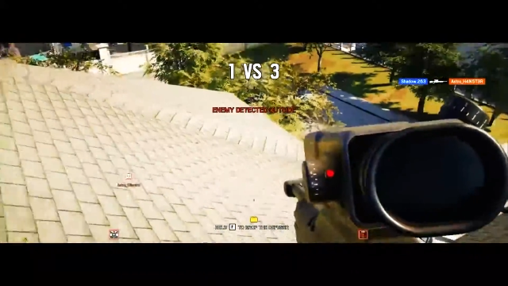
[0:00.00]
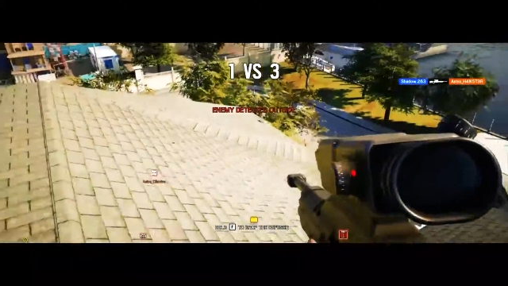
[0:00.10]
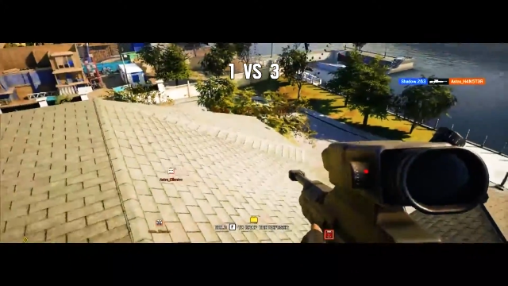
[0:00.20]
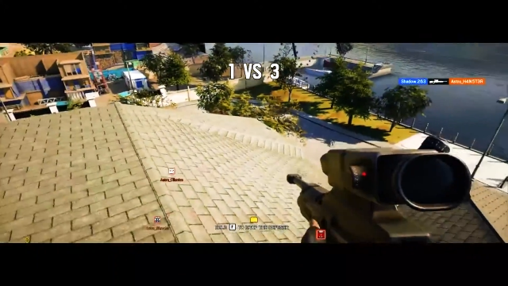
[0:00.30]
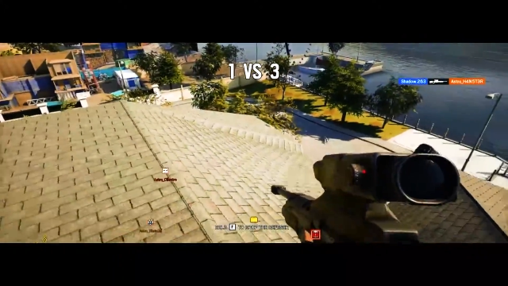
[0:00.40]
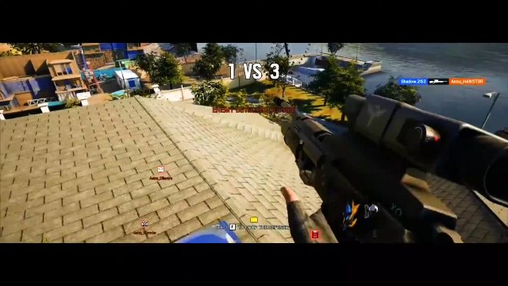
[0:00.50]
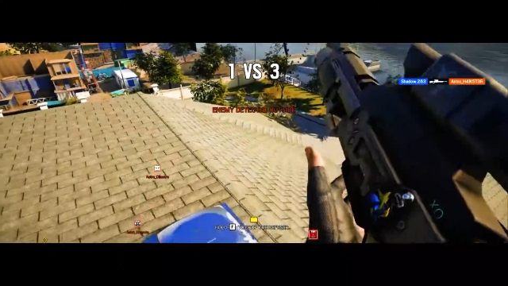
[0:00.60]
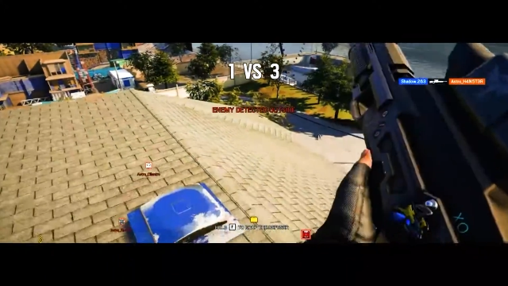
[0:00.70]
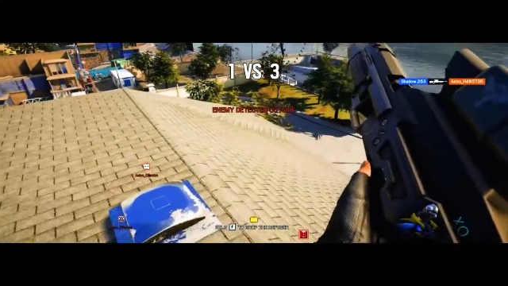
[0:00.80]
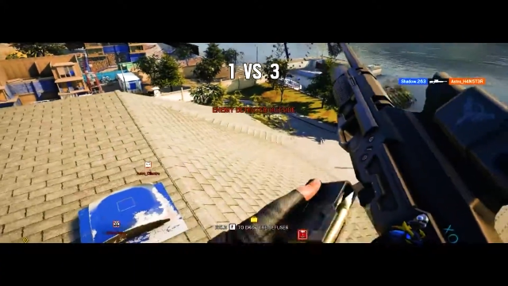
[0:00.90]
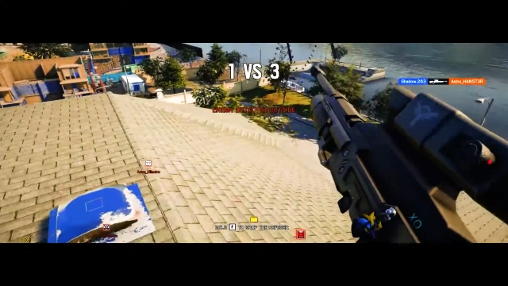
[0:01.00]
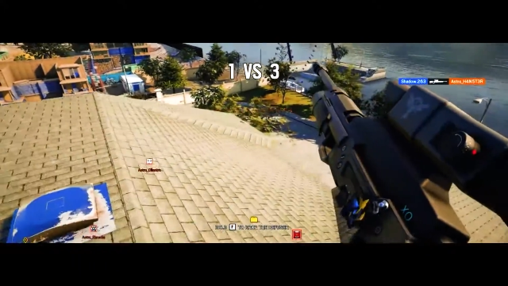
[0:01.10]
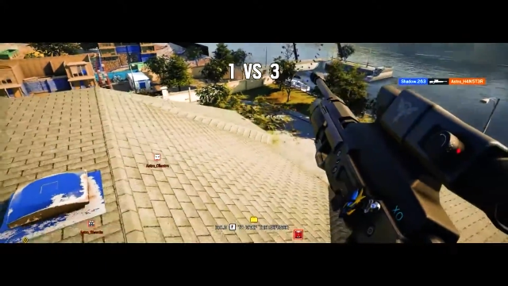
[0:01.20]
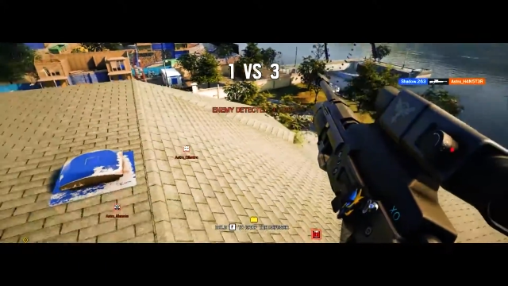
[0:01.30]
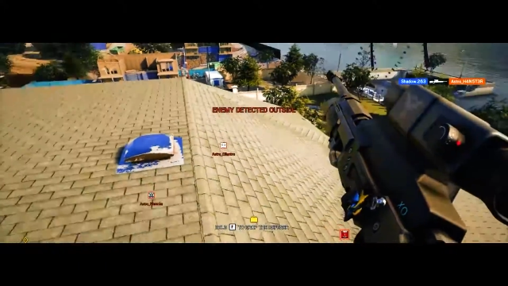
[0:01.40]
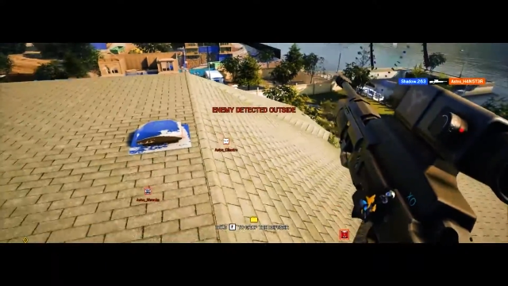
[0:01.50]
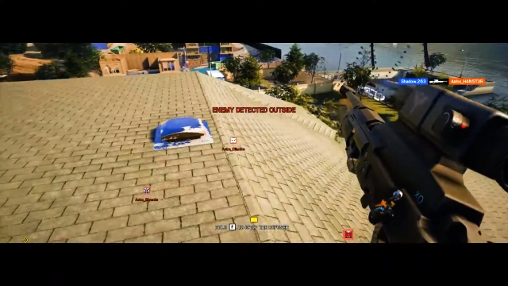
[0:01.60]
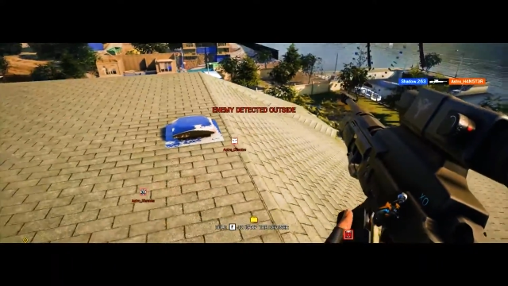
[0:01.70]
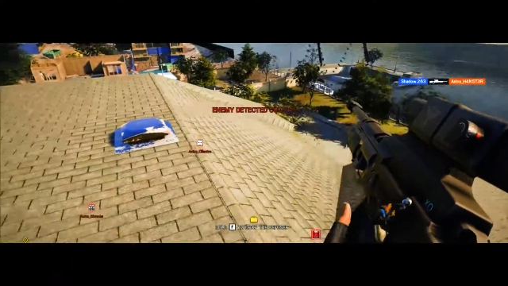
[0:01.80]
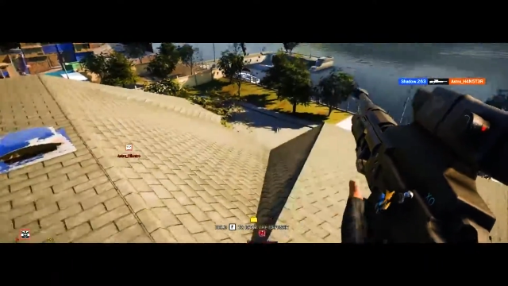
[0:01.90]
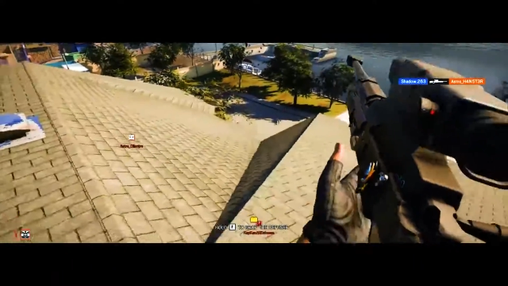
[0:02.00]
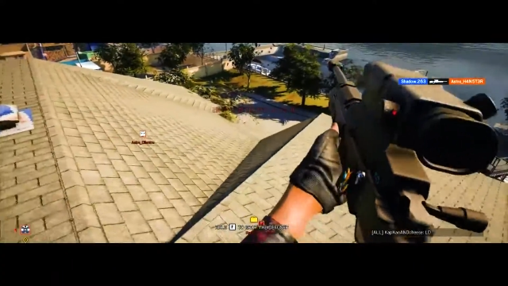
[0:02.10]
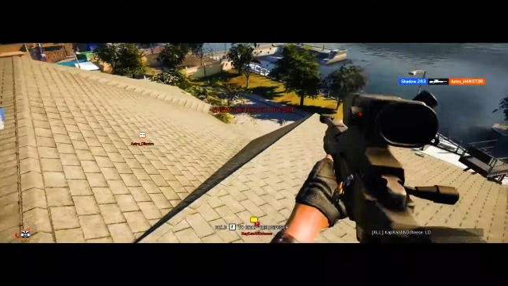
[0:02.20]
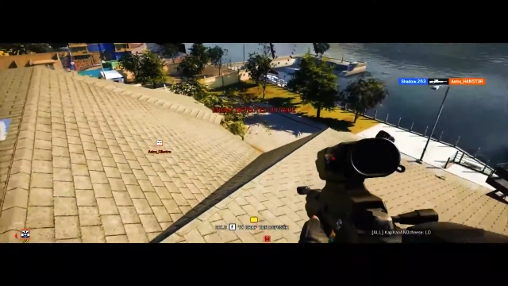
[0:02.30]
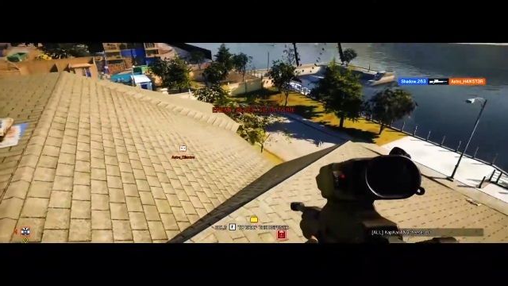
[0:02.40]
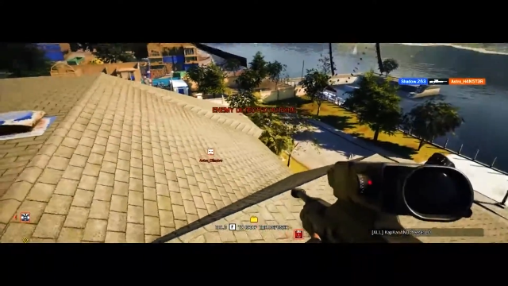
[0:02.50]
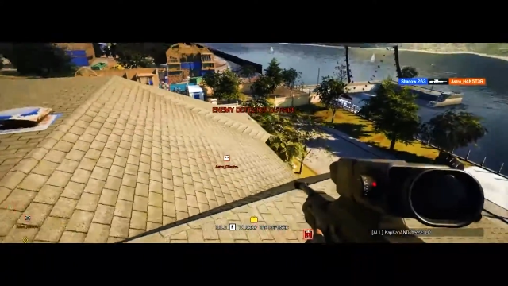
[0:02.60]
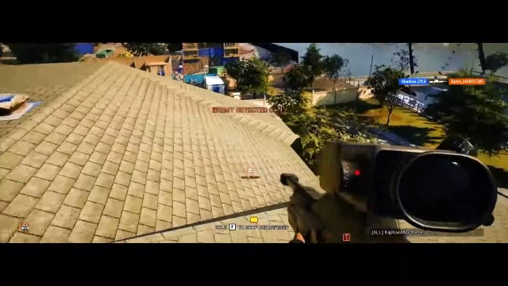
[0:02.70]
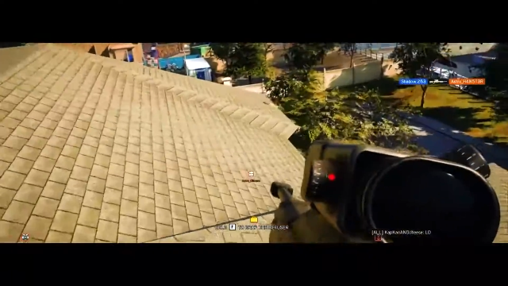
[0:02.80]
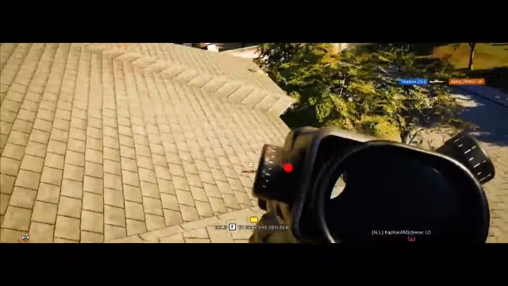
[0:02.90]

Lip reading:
No face is visible, so there are no lips to read.